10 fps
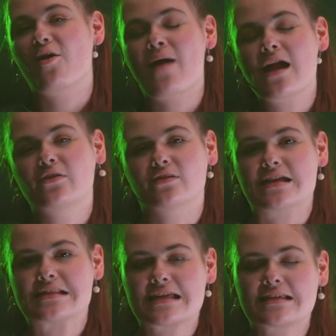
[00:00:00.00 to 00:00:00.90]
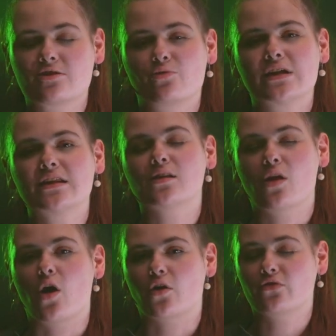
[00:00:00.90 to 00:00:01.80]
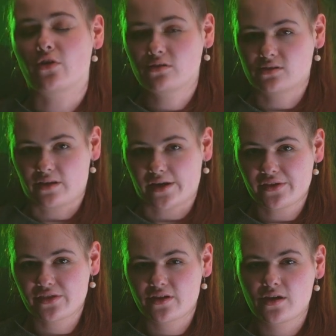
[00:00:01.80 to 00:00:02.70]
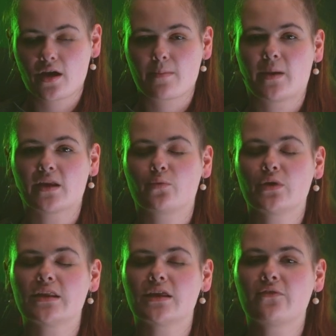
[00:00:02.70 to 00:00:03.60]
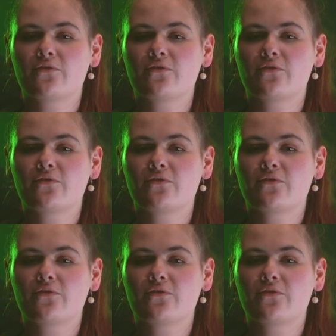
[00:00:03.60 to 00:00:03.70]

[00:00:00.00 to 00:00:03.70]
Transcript: A macro lens has a really long focal length, but a really